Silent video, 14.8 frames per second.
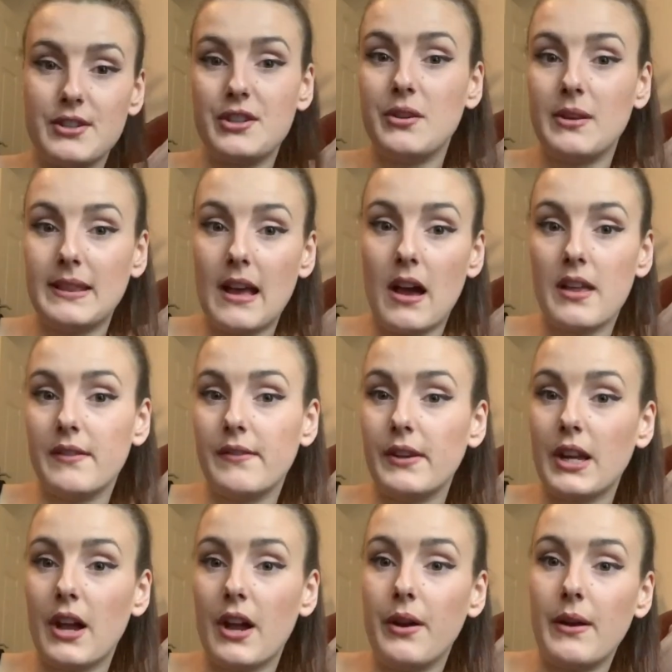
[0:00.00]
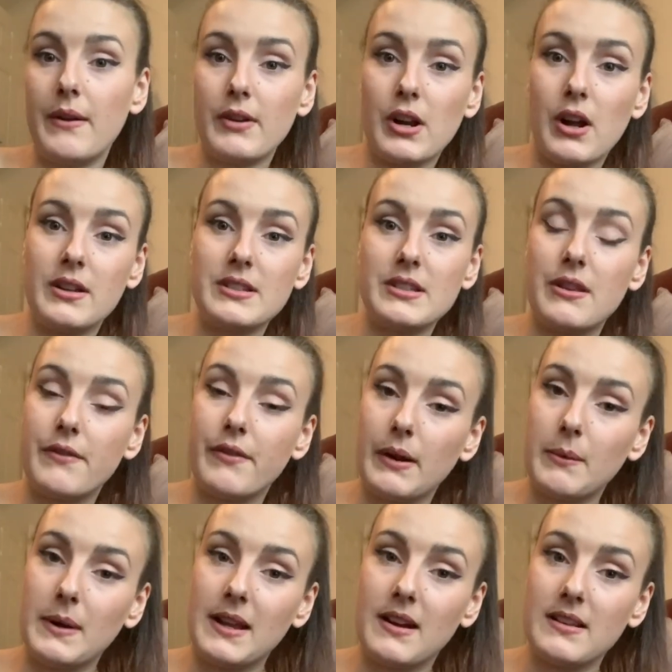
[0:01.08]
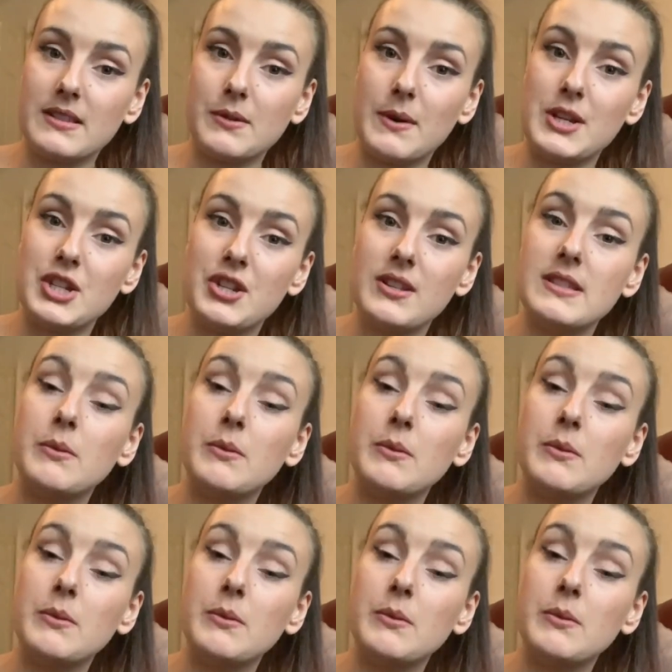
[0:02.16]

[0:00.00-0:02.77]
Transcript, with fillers: to doing that other video in regards to the frequently asked questions.